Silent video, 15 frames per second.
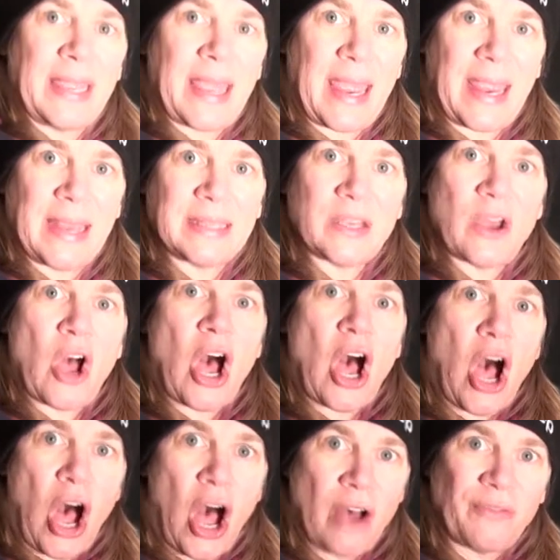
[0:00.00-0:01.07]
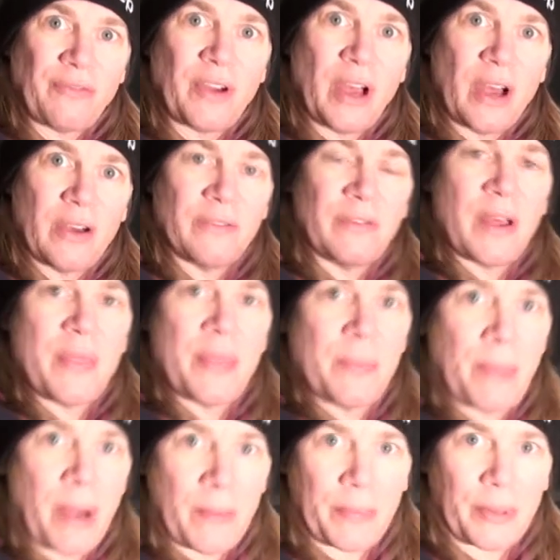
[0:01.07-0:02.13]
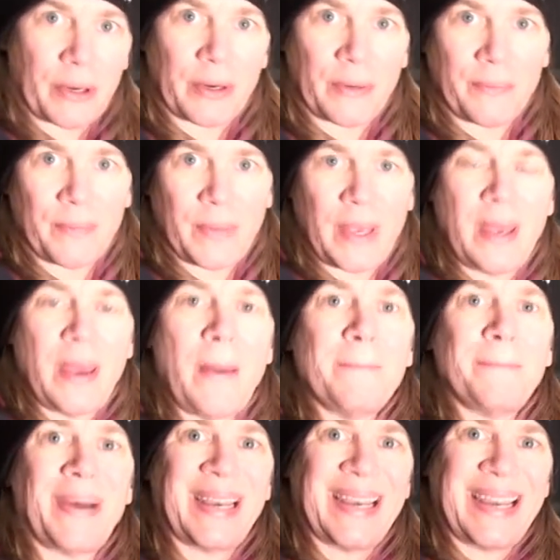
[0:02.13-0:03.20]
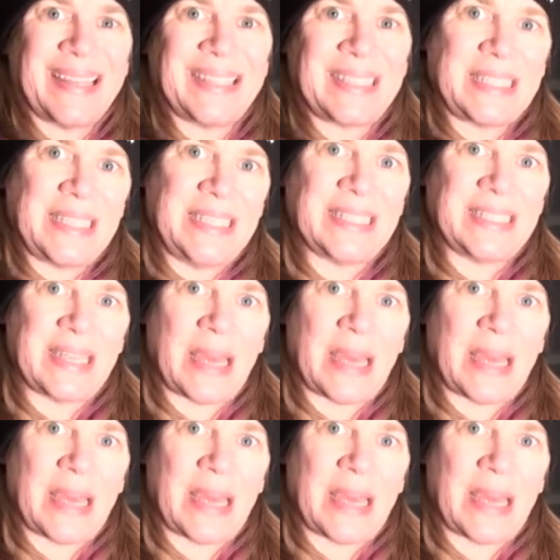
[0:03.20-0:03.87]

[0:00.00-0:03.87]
gate off of the bumper, but it had seized